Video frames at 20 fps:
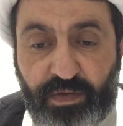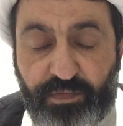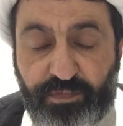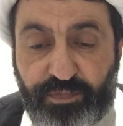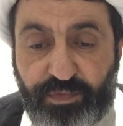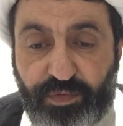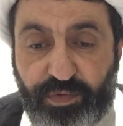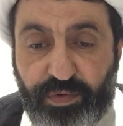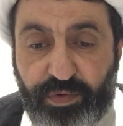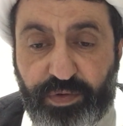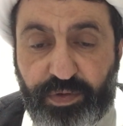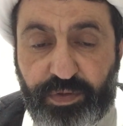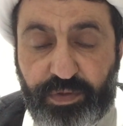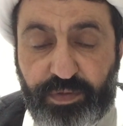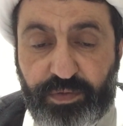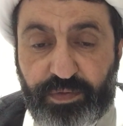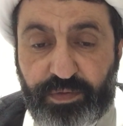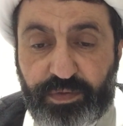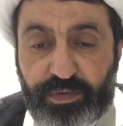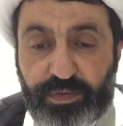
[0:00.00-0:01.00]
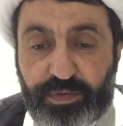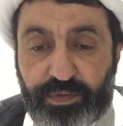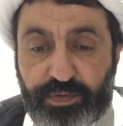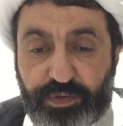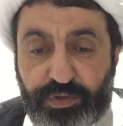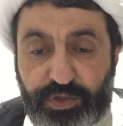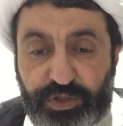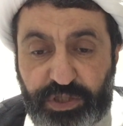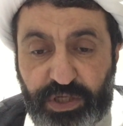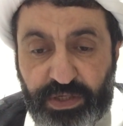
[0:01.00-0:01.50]
for
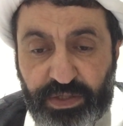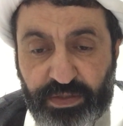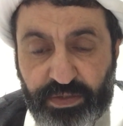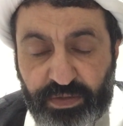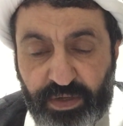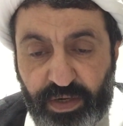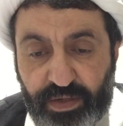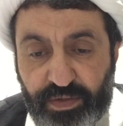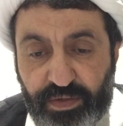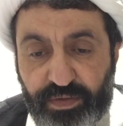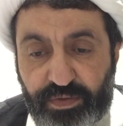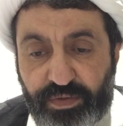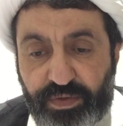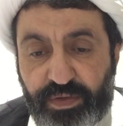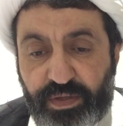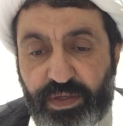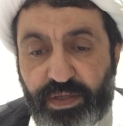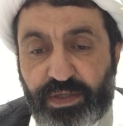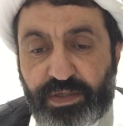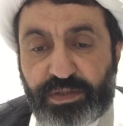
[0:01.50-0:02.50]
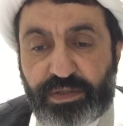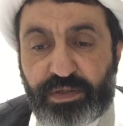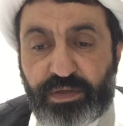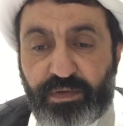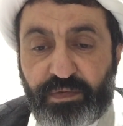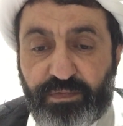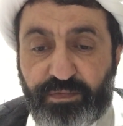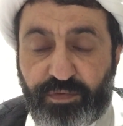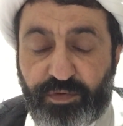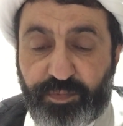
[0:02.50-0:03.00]
general things
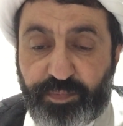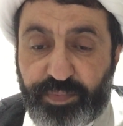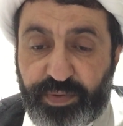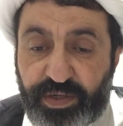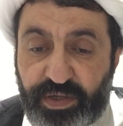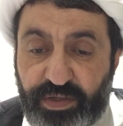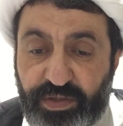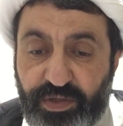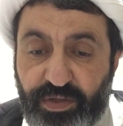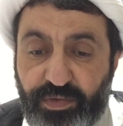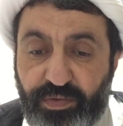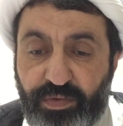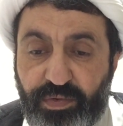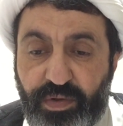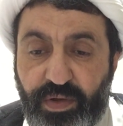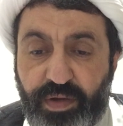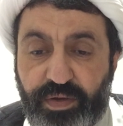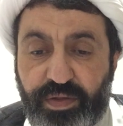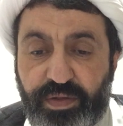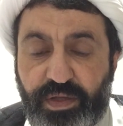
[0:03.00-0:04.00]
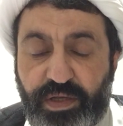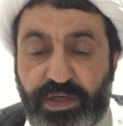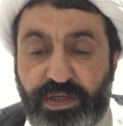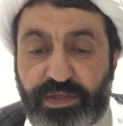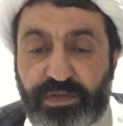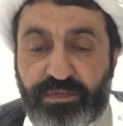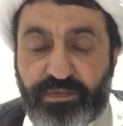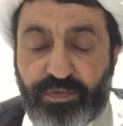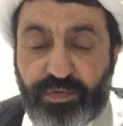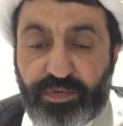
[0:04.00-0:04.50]
for particular
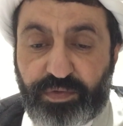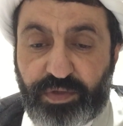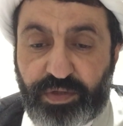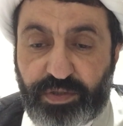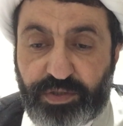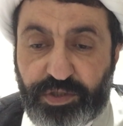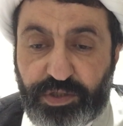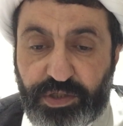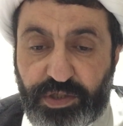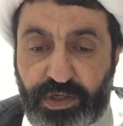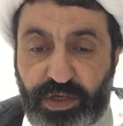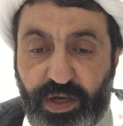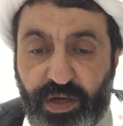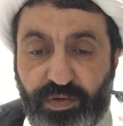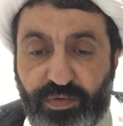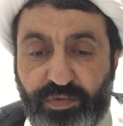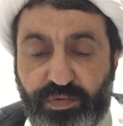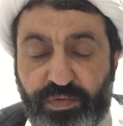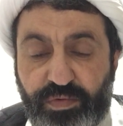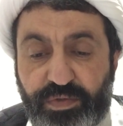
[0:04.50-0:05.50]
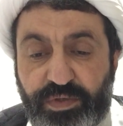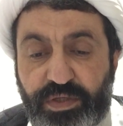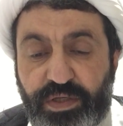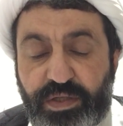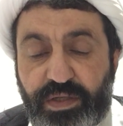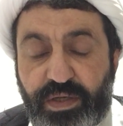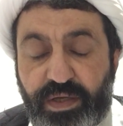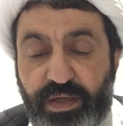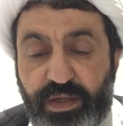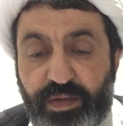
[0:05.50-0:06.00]
things, for the Shia who
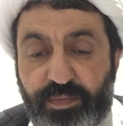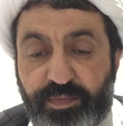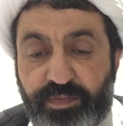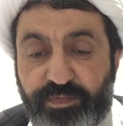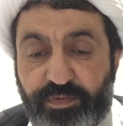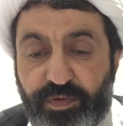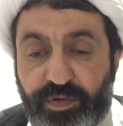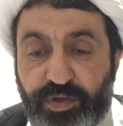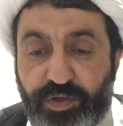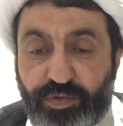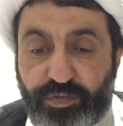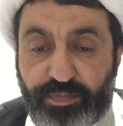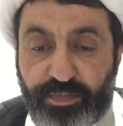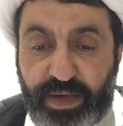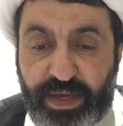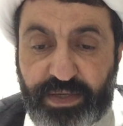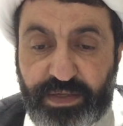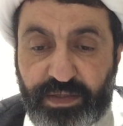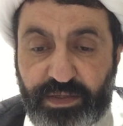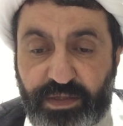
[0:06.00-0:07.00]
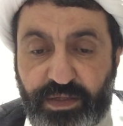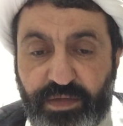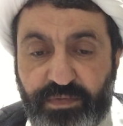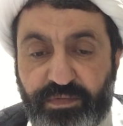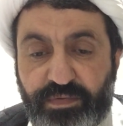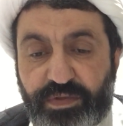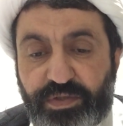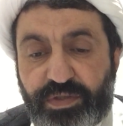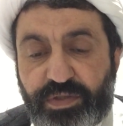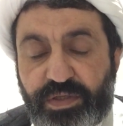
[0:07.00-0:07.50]
need help, for humanity
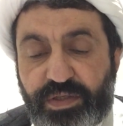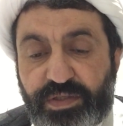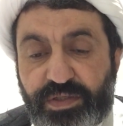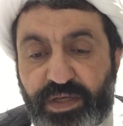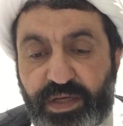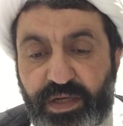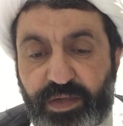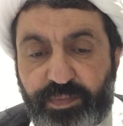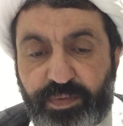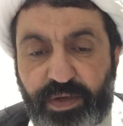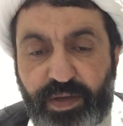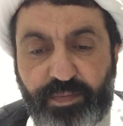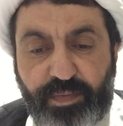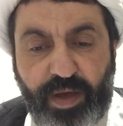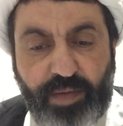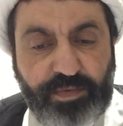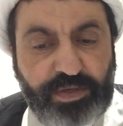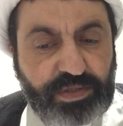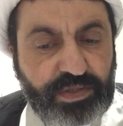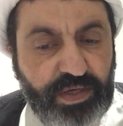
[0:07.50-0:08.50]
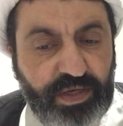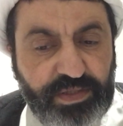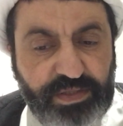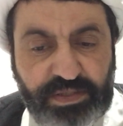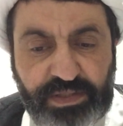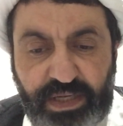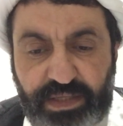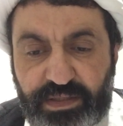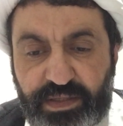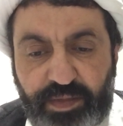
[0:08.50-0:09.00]
which needs help. Imam is
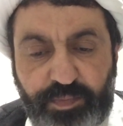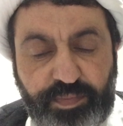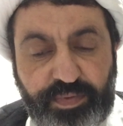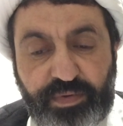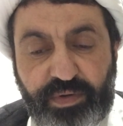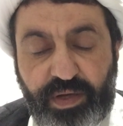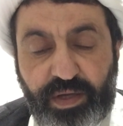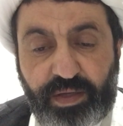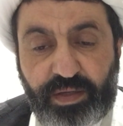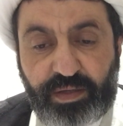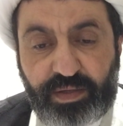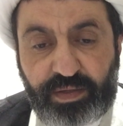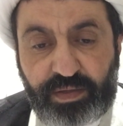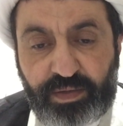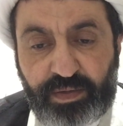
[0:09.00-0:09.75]
constantly praying.